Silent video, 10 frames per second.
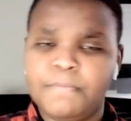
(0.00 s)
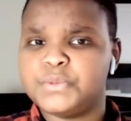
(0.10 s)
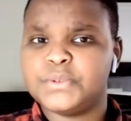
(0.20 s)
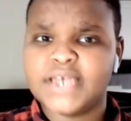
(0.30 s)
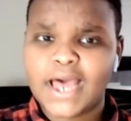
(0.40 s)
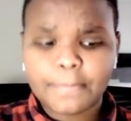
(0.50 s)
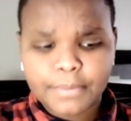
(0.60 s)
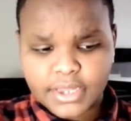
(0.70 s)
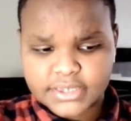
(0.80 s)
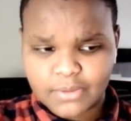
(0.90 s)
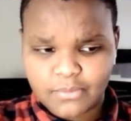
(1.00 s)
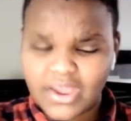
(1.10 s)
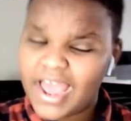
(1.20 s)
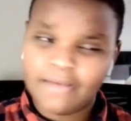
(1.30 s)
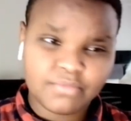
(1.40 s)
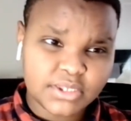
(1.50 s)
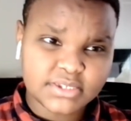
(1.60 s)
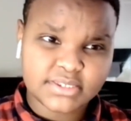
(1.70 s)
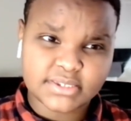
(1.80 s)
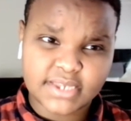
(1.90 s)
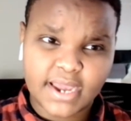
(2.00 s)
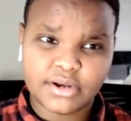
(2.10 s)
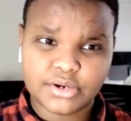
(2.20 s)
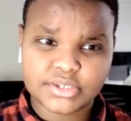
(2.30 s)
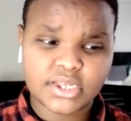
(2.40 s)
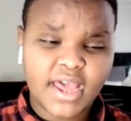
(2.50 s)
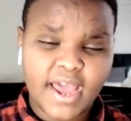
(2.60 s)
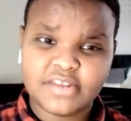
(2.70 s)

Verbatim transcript: Because what's happening is that we have these designers